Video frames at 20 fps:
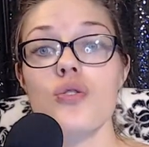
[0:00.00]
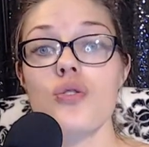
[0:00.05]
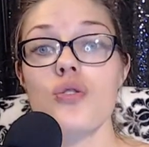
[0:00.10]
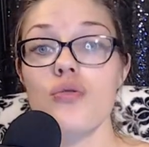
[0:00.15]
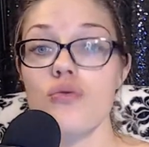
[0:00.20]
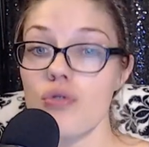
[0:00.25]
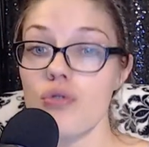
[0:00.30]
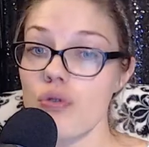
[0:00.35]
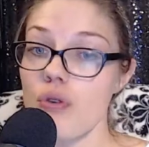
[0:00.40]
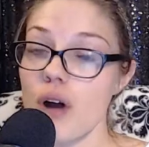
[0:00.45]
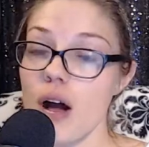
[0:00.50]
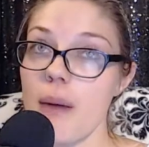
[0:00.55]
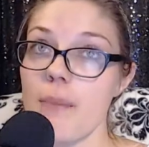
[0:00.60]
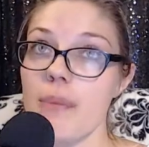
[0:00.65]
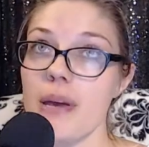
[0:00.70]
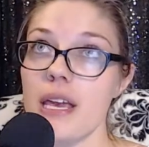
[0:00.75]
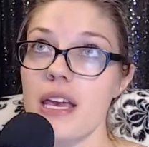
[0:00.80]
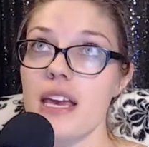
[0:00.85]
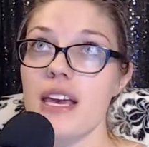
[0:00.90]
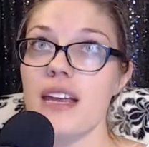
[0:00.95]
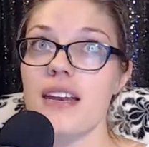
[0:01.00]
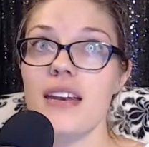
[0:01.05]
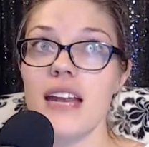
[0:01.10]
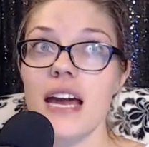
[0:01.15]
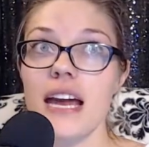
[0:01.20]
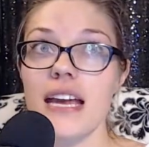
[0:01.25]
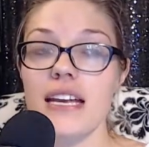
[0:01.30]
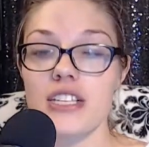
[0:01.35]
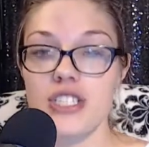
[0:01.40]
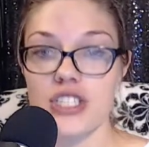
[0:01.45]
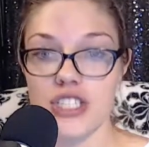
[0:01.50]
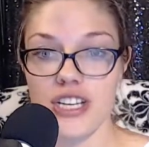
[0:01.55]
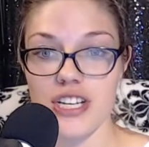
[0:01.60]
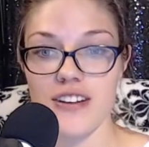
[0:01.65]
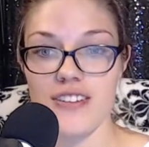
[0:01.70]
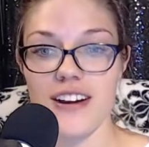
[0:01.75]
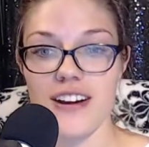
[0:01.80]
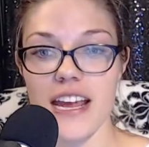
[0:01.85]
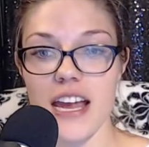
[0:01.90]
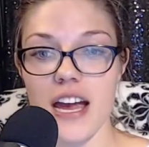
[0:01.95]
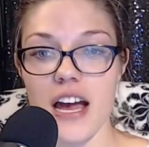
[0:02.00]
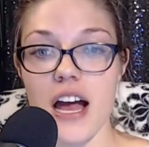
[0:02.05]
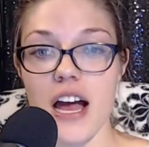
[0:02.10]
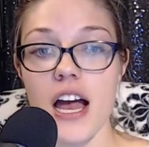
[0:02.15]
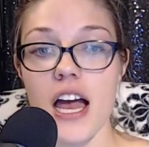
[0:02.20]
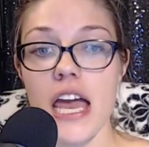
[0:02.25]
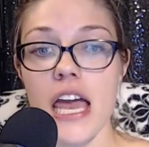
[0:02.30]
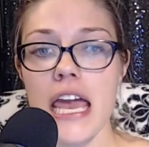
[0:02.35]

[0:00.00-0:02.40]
grew up in Nigeria,